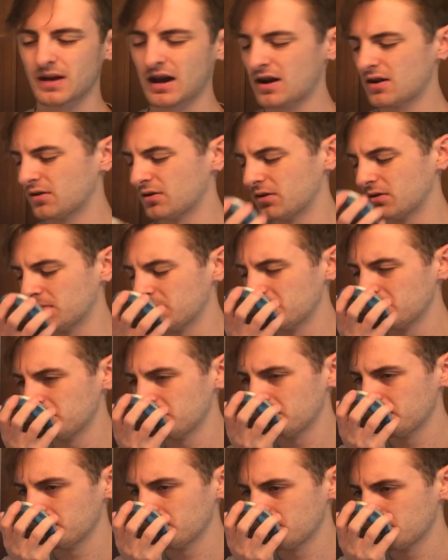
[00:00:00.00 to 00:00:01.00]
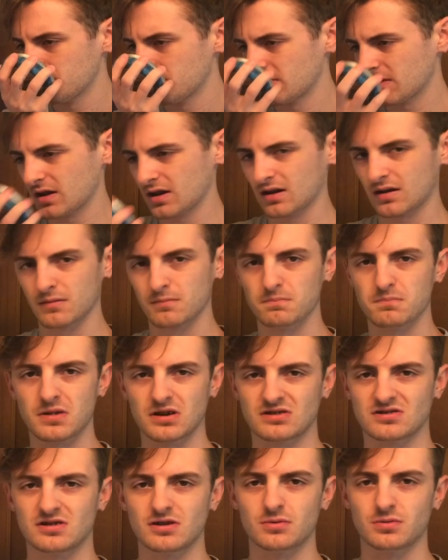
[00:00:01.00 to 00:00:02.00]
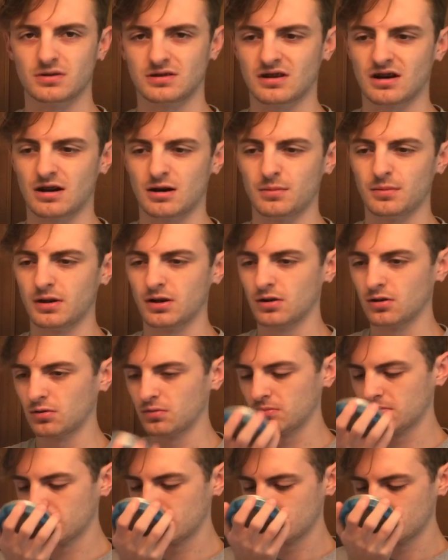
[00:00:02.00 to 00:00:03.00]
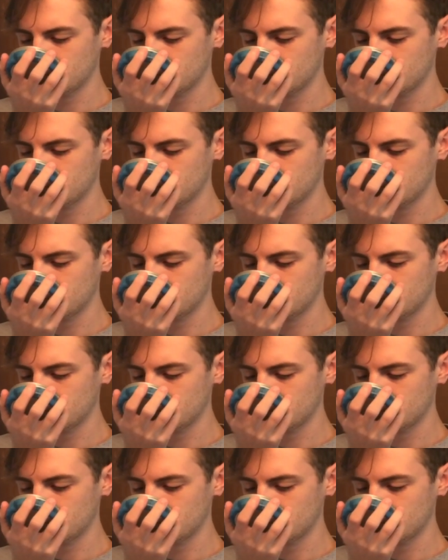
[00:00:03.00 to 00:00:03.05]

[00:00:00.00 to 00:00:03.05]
I don't know, like musty retirement home.